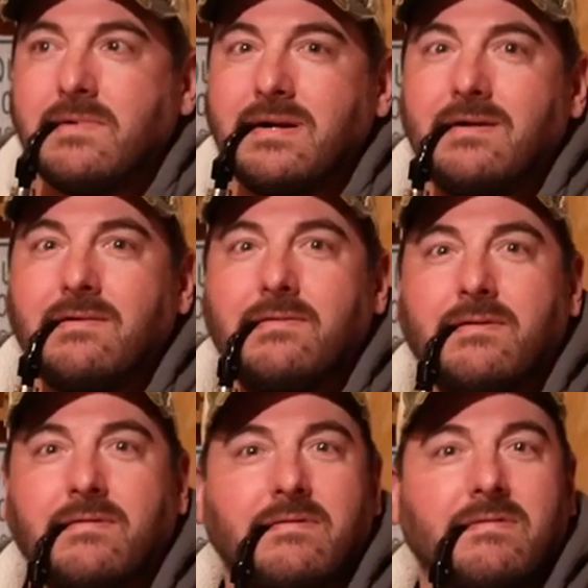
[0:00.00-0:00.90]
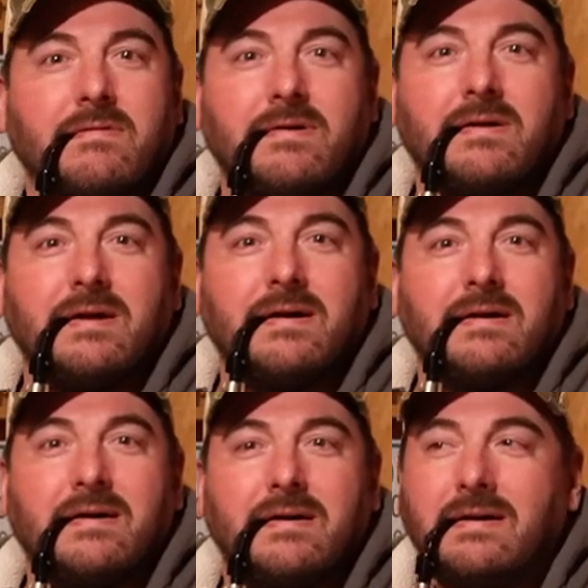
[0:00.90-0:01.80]
I don't know. Does this look
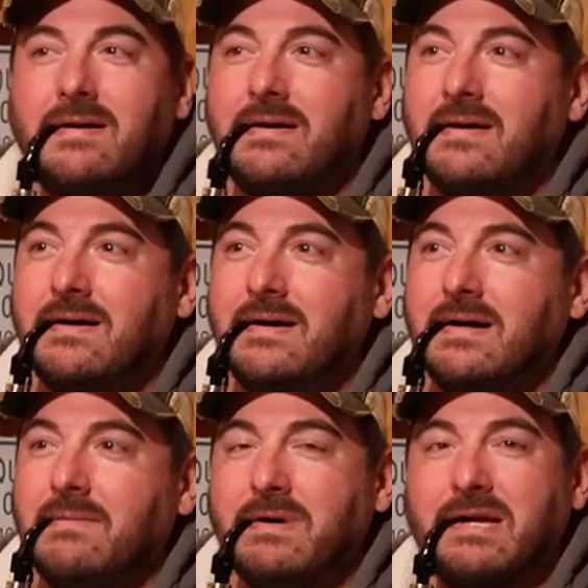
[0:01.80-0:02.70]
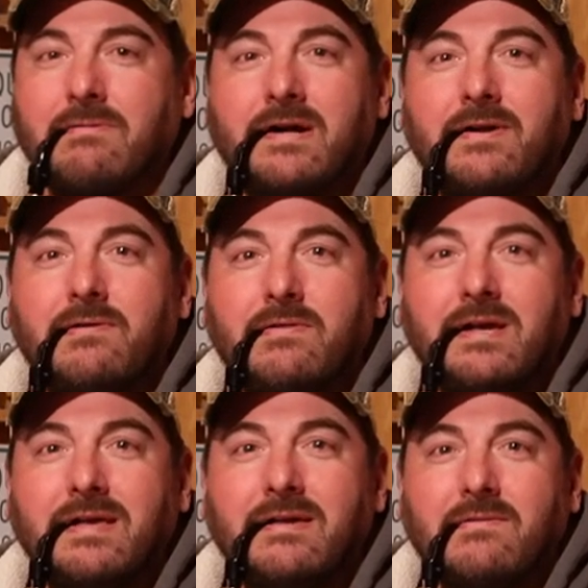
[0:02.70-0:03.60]
Mike
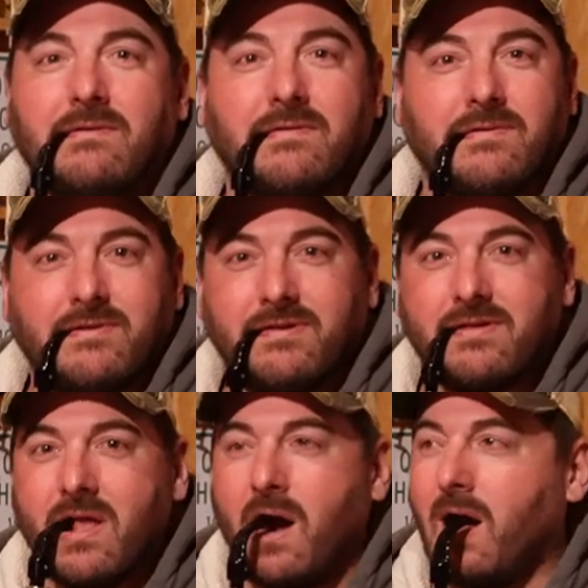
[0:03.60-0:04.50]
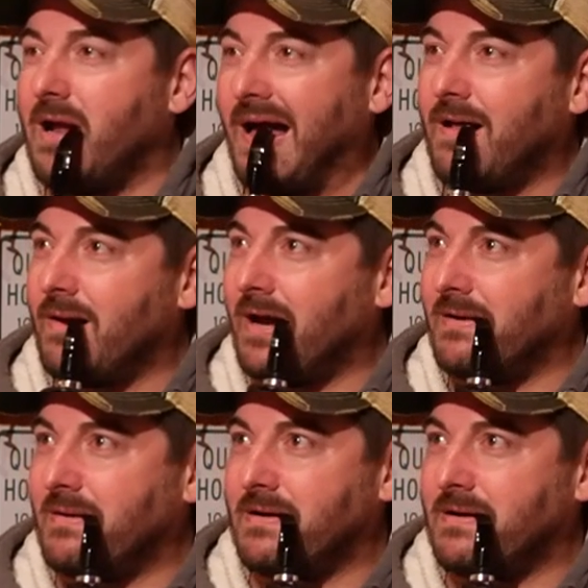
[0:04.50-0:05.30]
Rondo-like, or is this not my